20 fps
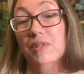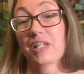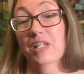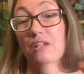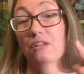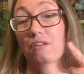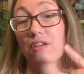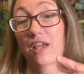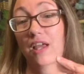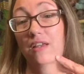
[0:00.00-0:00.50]

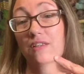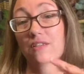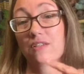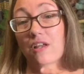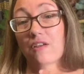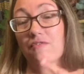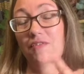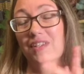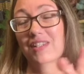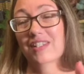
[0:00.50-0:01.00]
needle cast
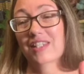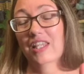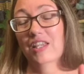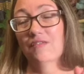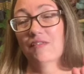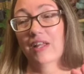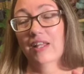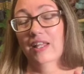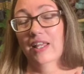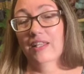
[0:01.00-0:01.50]
off and see if
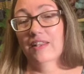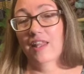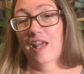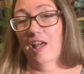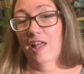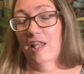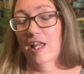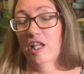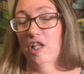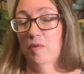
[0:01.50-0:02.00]
I like that
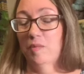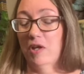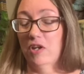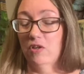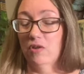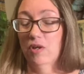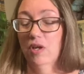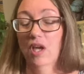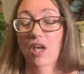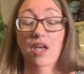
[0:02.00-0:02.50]
any
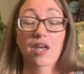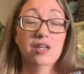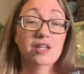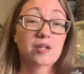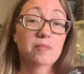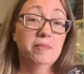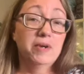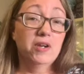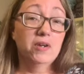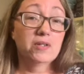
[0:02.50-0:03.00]
better.
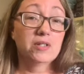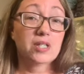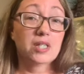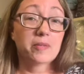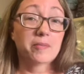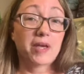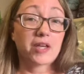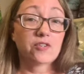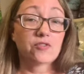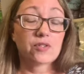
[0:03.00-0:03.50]
Compare it to the
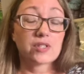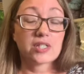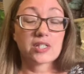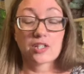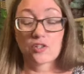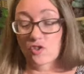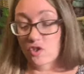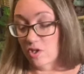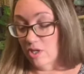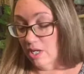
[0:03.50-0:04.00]
mattress
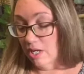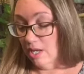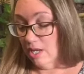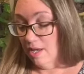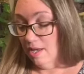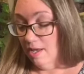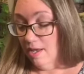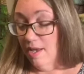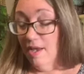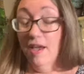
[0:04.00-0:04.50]
stitch.
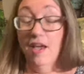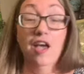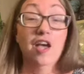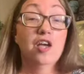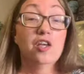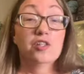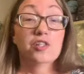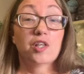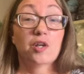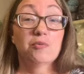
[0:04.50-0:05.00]

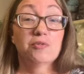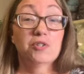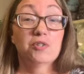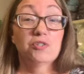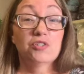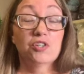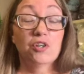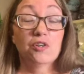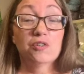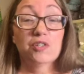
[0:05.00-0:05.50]
So new
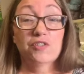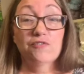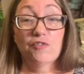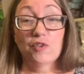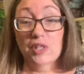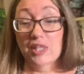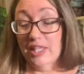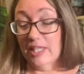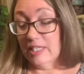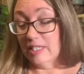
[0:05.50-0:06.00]
starts for
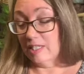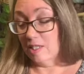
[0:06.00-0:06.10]
this